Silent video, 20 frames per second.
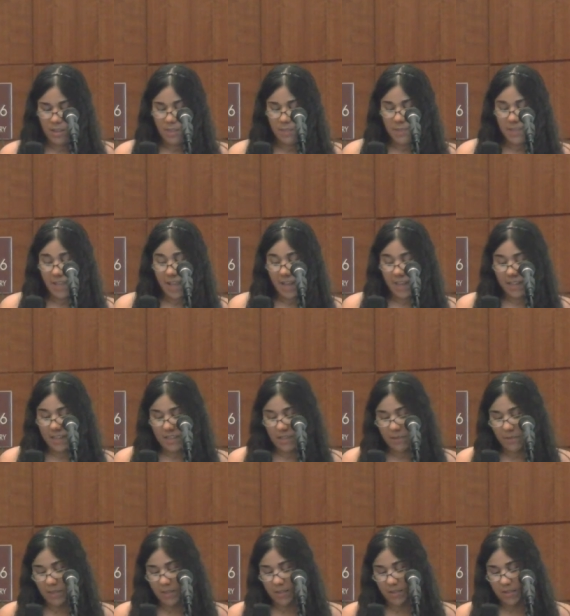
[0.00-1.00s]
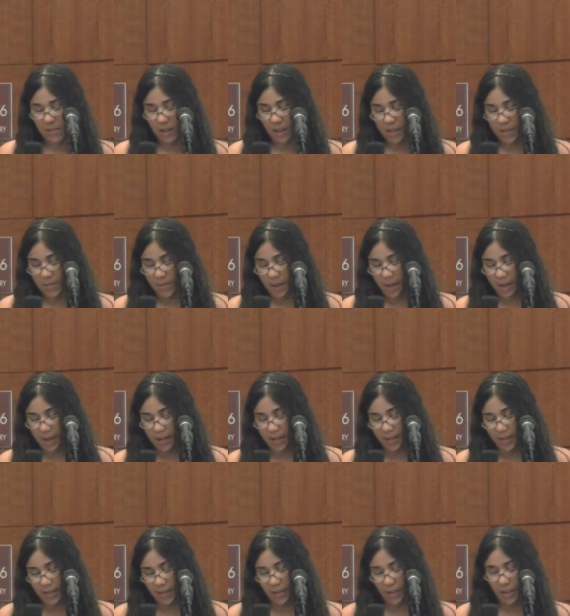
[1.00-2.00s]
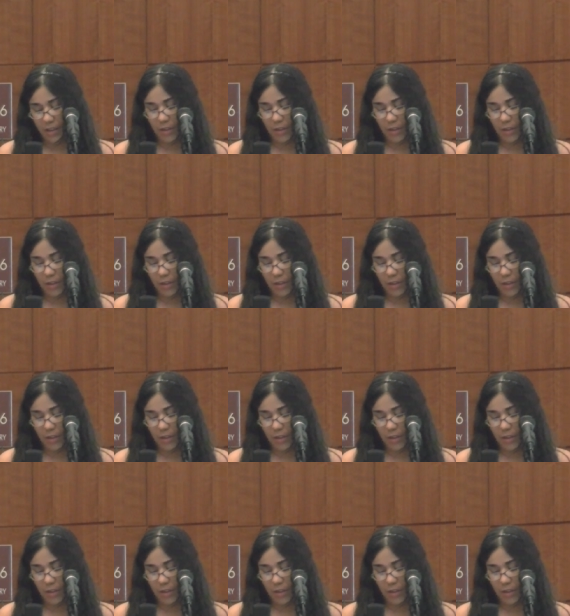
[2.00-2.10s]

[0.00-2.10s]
to be academic is cosmetic,